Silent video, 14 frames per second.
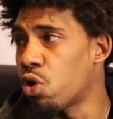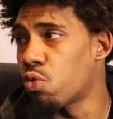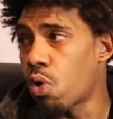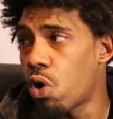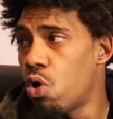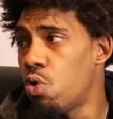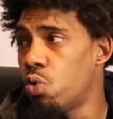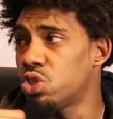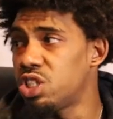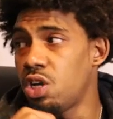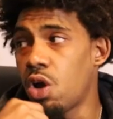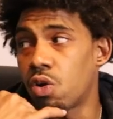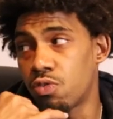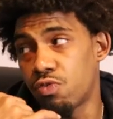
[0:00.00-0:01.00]
on the road.
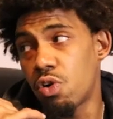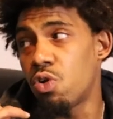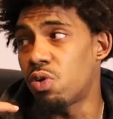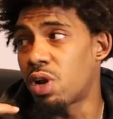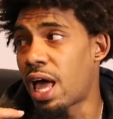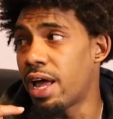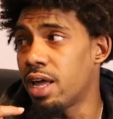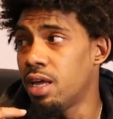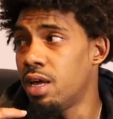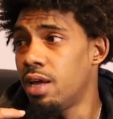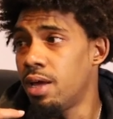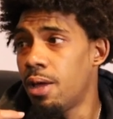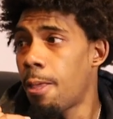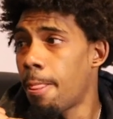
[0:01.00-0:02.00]
She on the phone, like
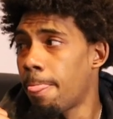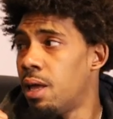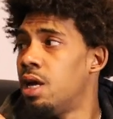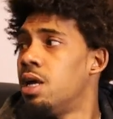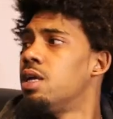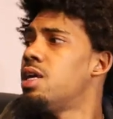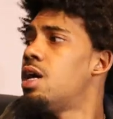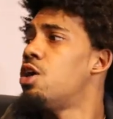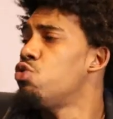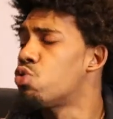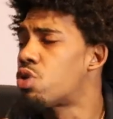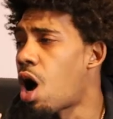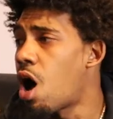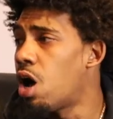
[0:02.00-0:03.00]
she selling. Yeah,
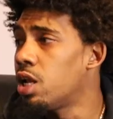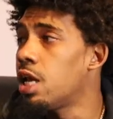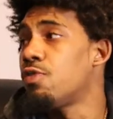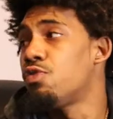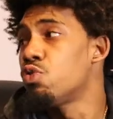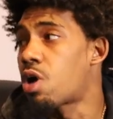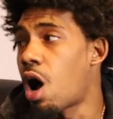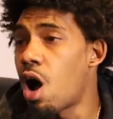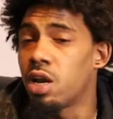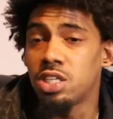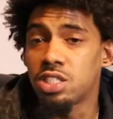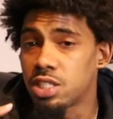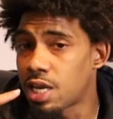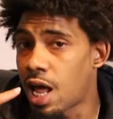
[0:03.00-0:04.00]
you calling. If you
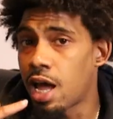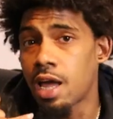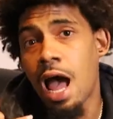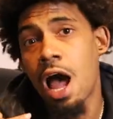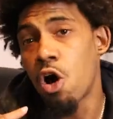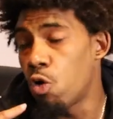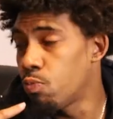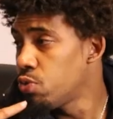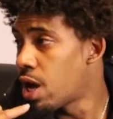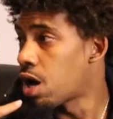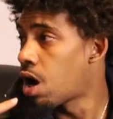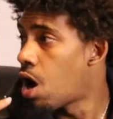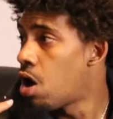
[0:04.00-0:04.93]
calling, she like, I hope you got an